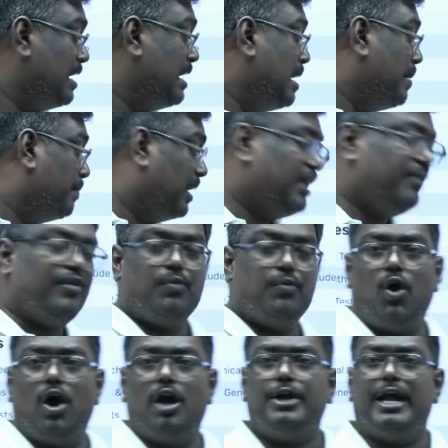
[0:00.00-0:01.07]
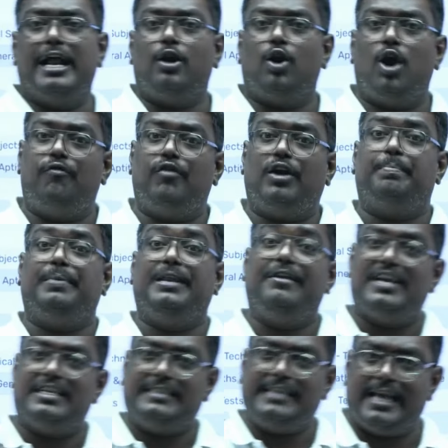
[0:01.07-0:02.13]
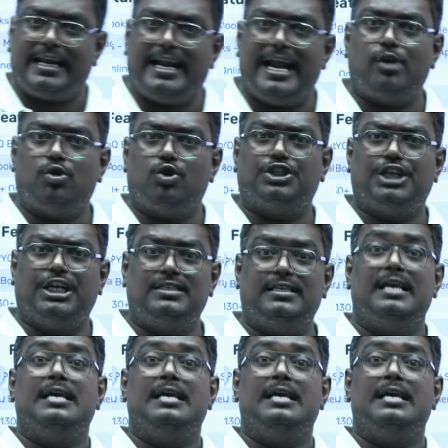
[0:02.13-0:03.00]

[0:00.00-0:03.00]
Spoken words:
But if you want to enroll for previous year gate questions,